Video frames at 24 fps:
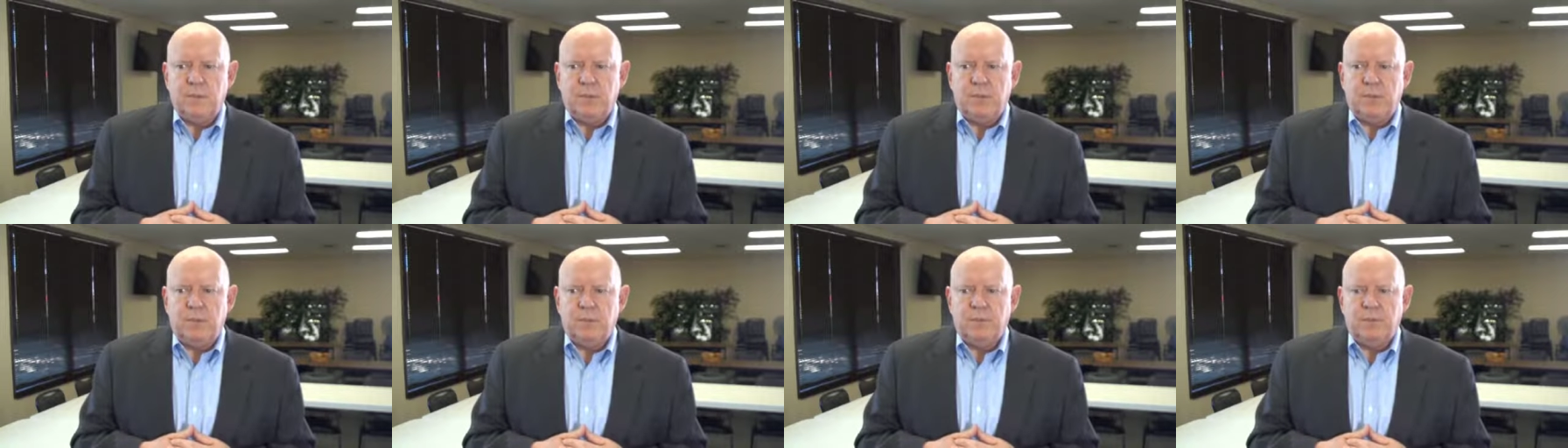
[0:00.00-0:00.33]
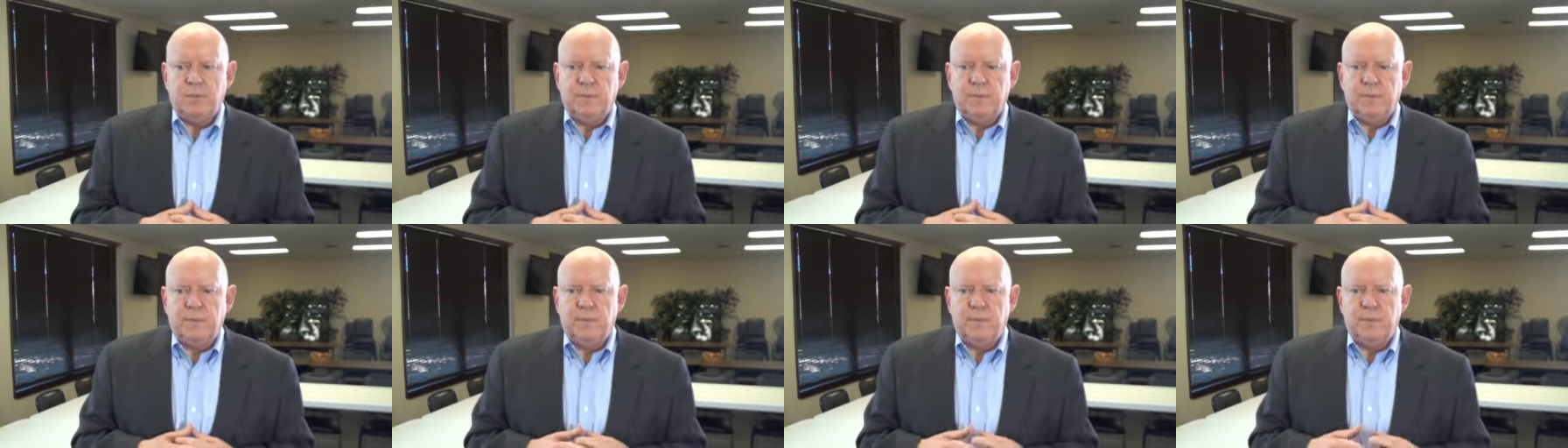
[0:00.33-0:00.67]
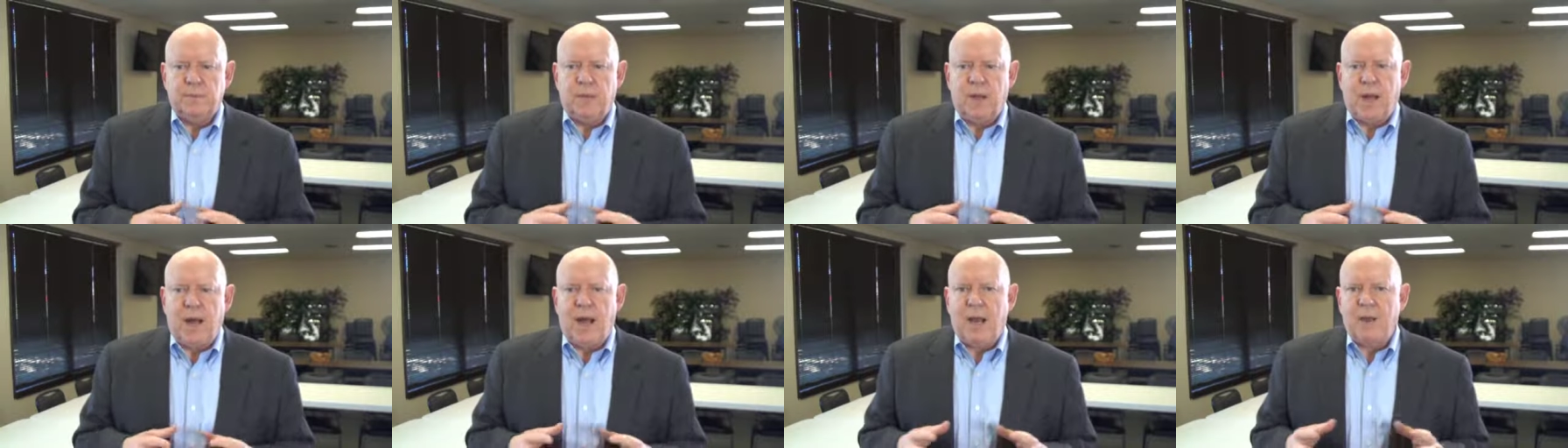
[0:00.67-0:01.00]
you know,
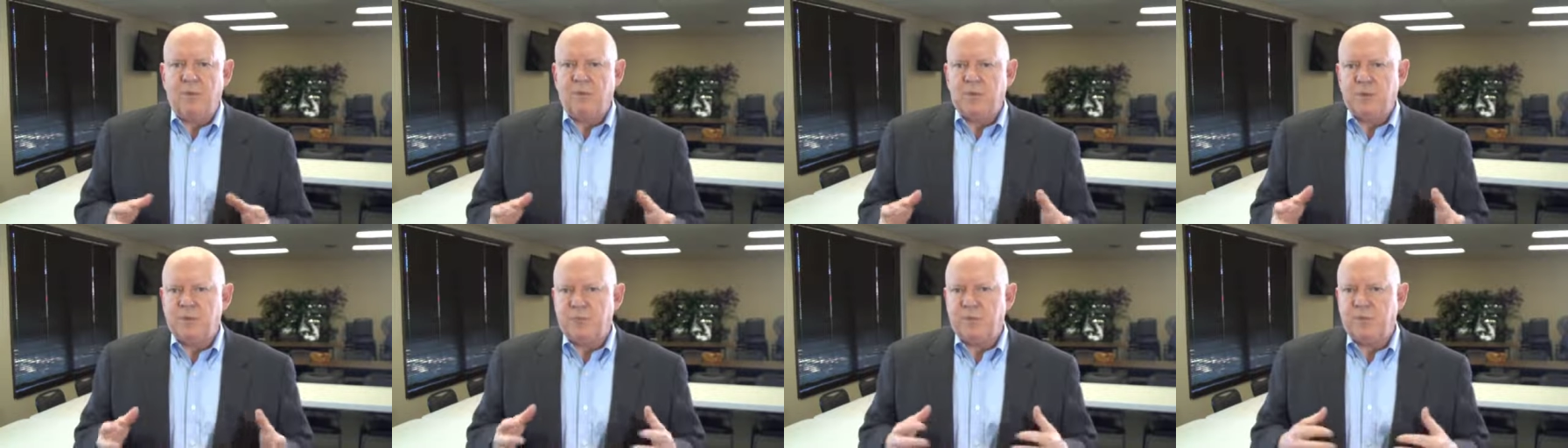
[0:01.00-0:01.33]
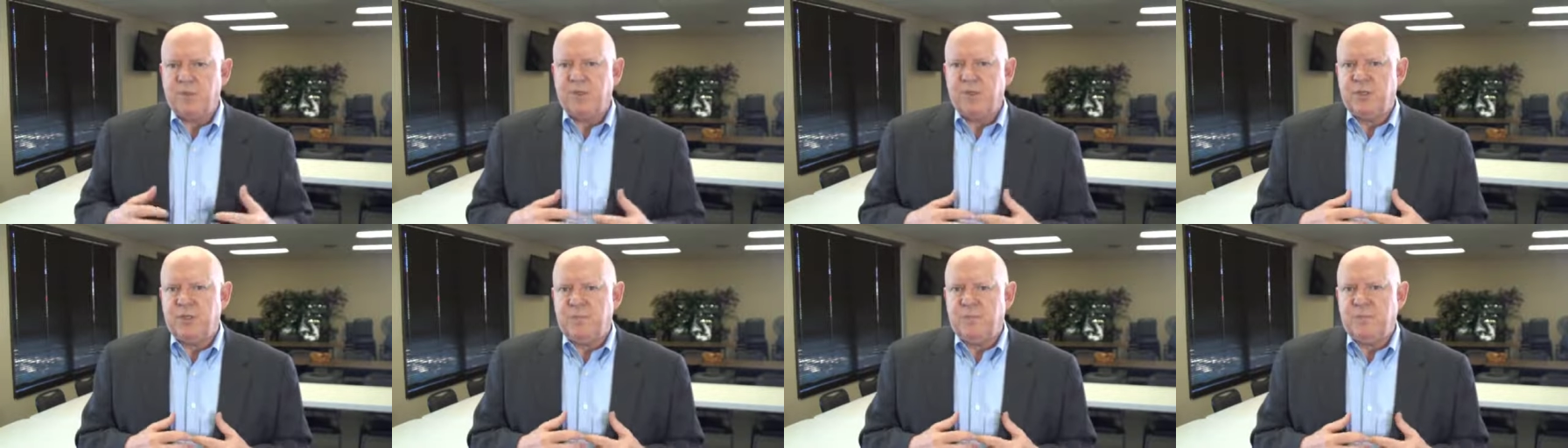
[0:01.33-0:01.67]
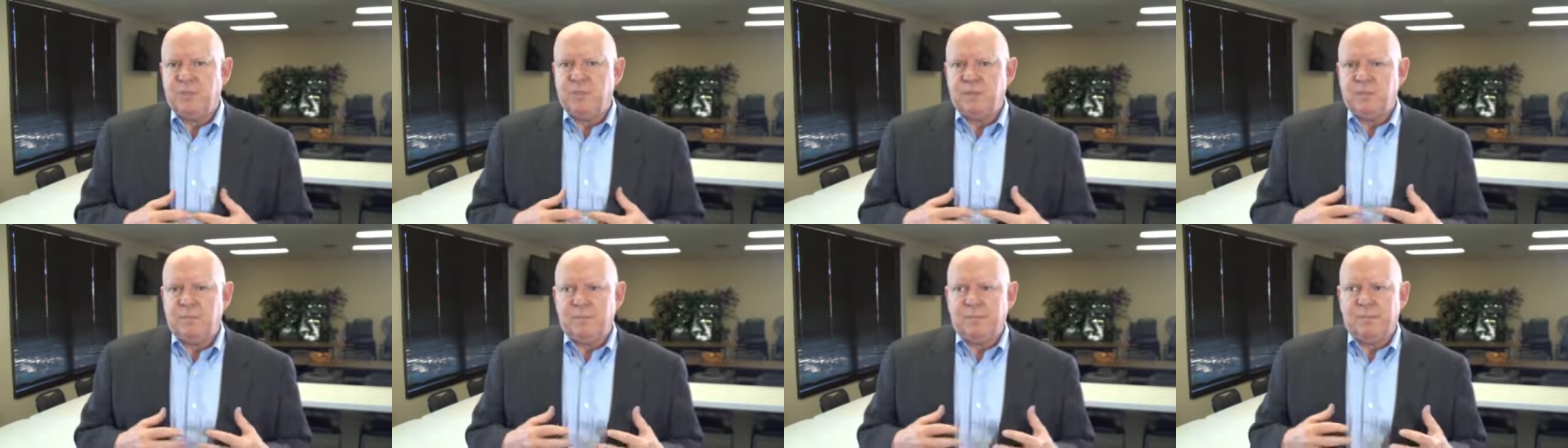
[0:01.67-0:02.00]
I was
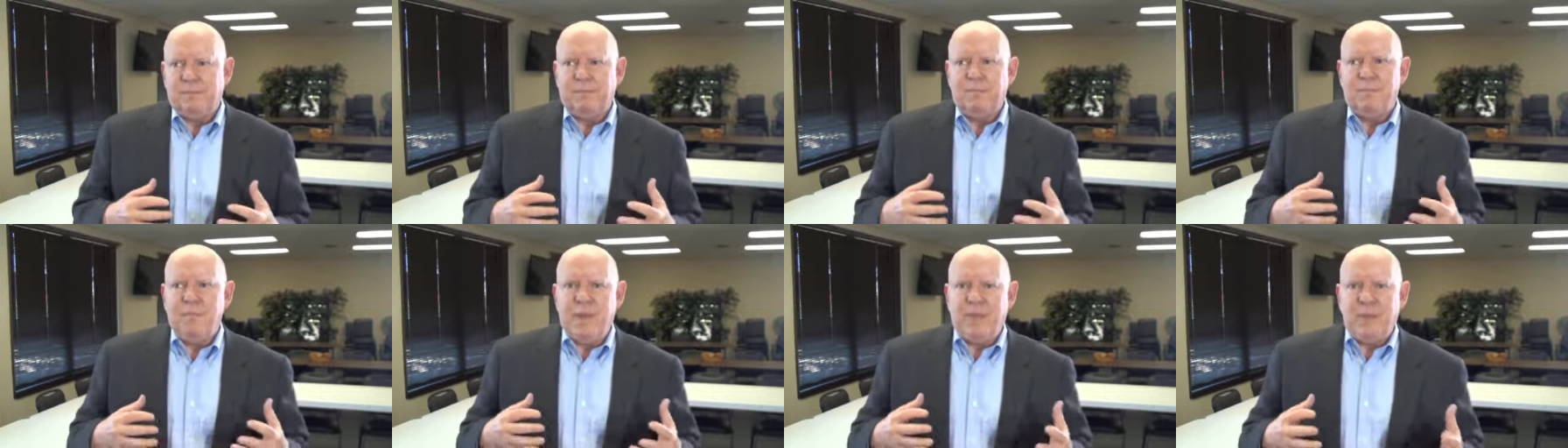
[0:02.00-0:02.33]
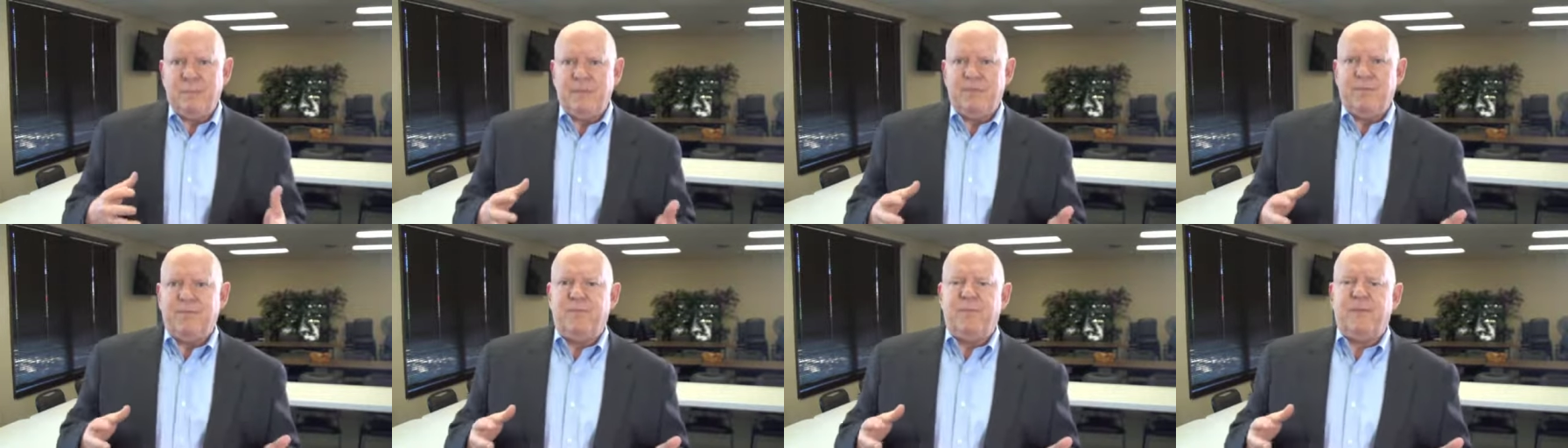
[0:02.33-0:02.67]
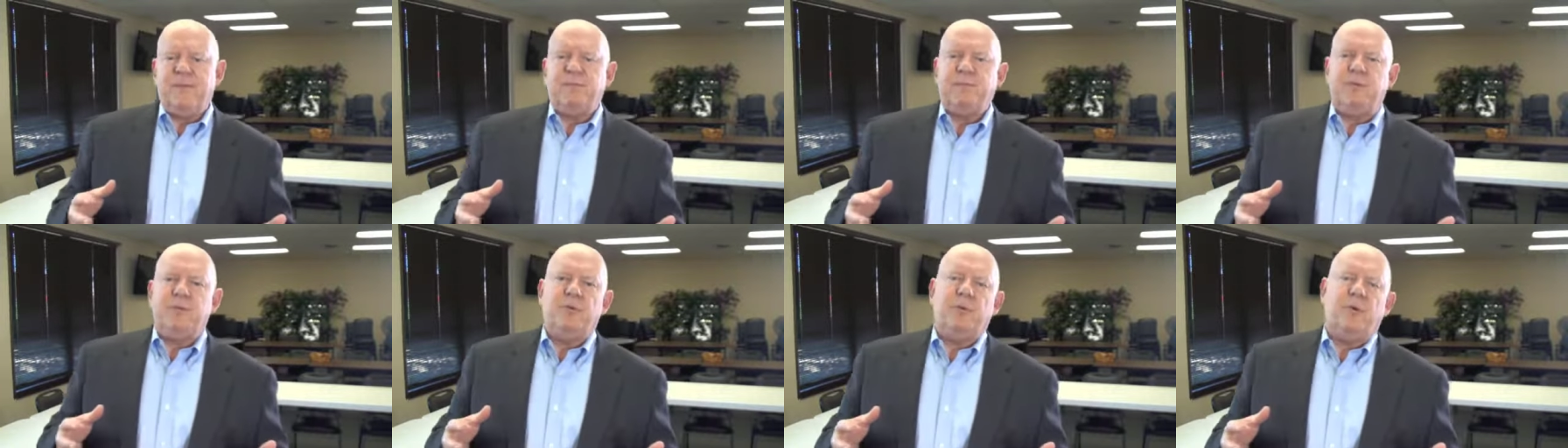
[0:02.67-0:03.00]
receiving maybe
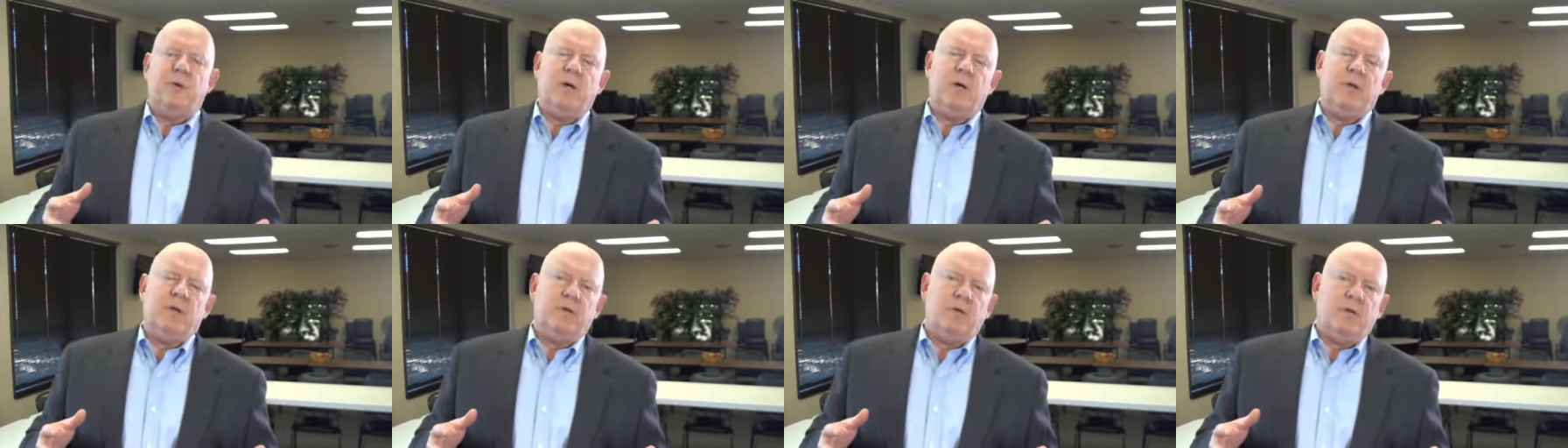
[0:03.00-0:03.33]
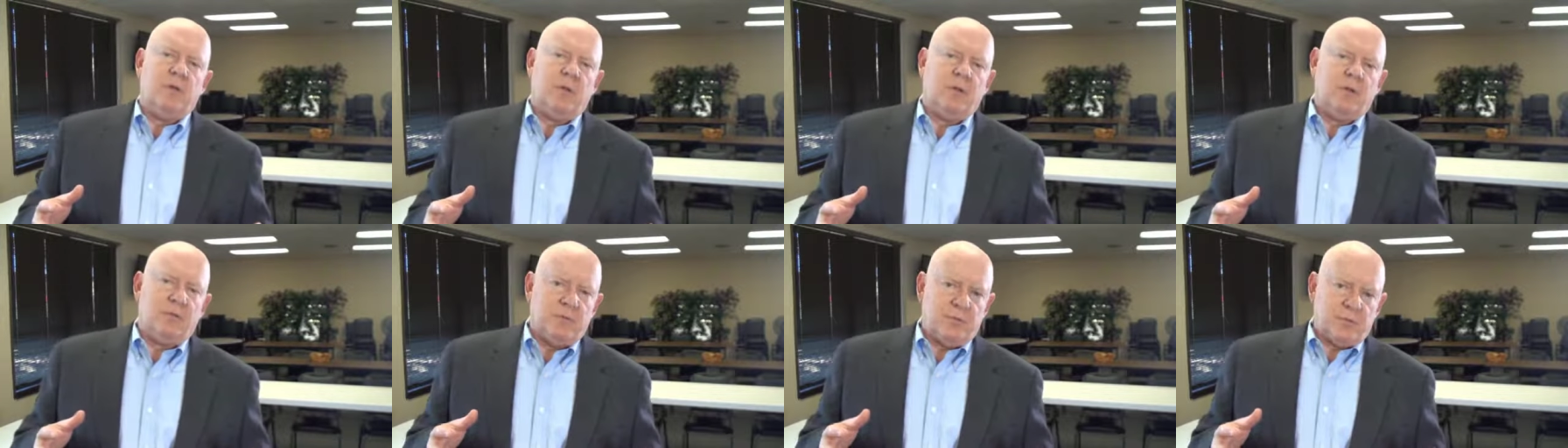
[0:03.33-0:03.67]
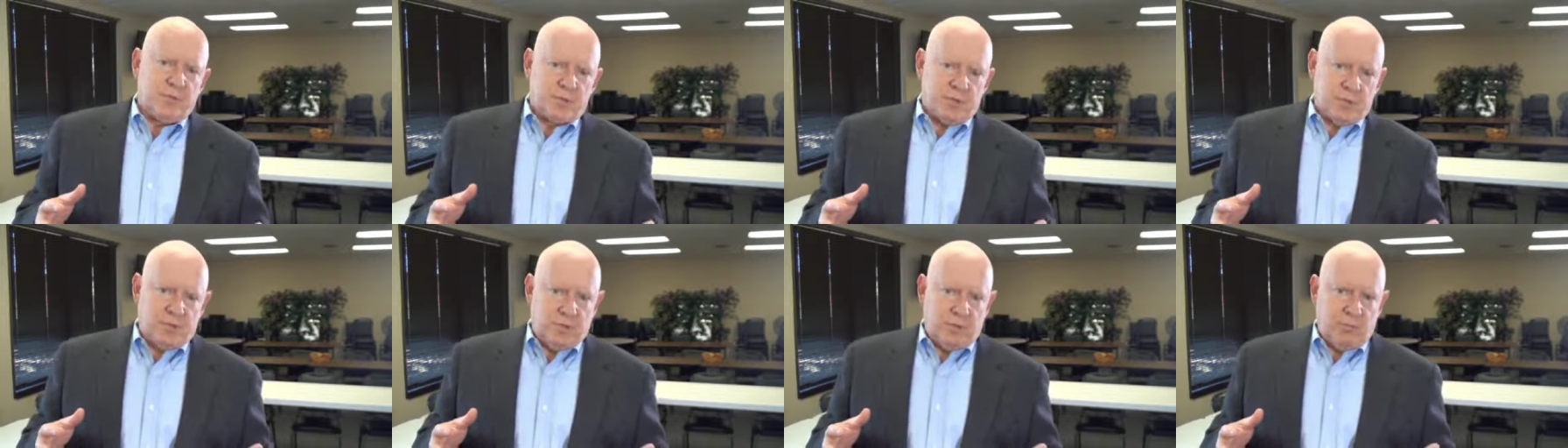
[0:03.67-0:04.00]
fifty to one hundred
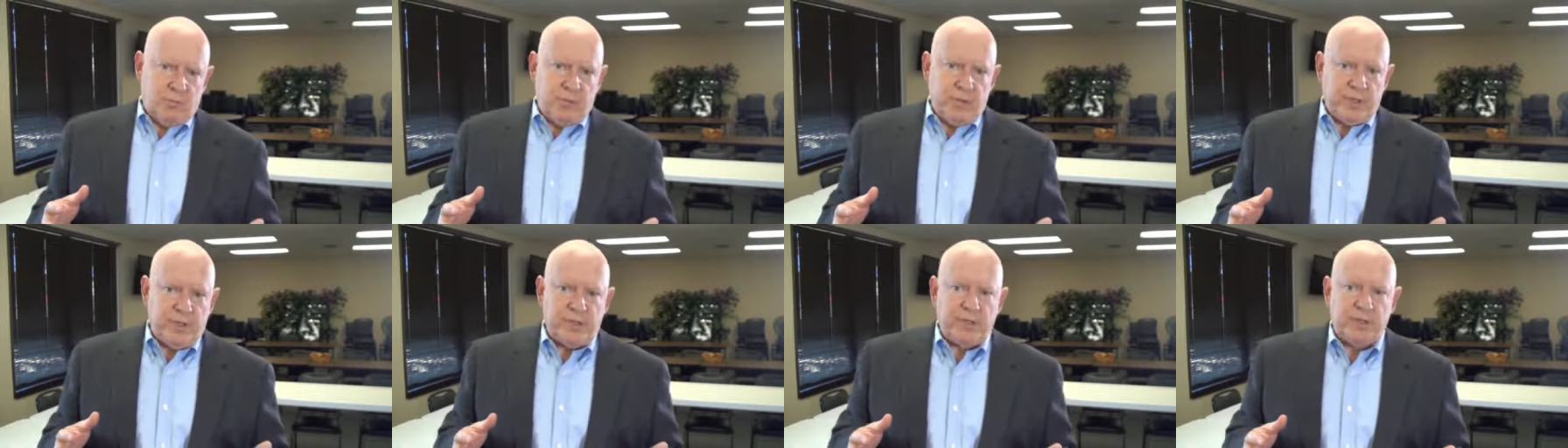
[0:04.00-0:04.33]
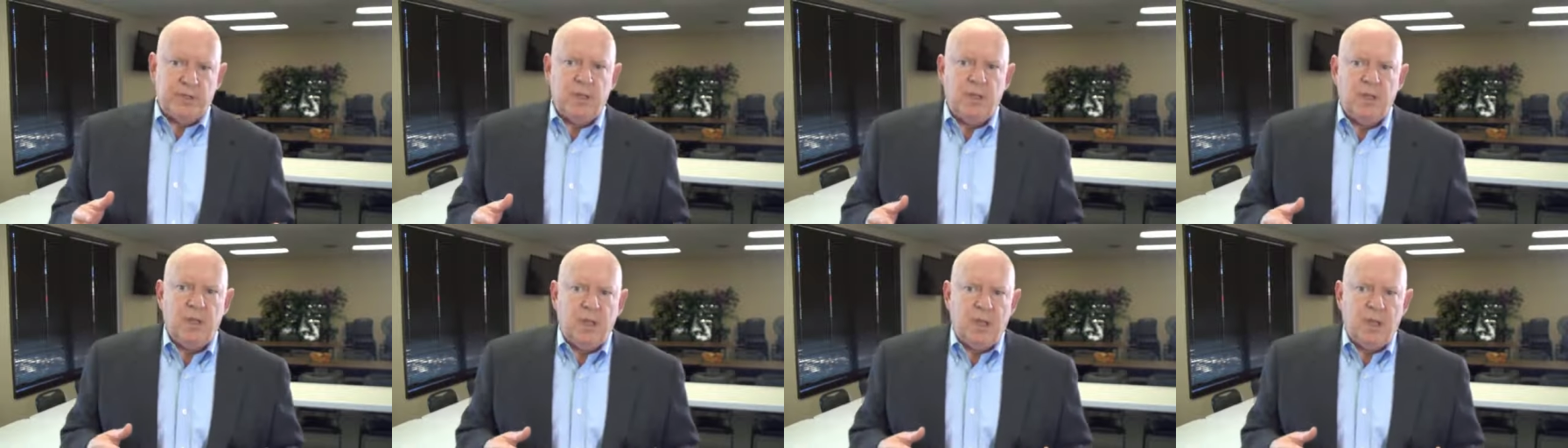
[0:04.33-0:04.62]
dollars a week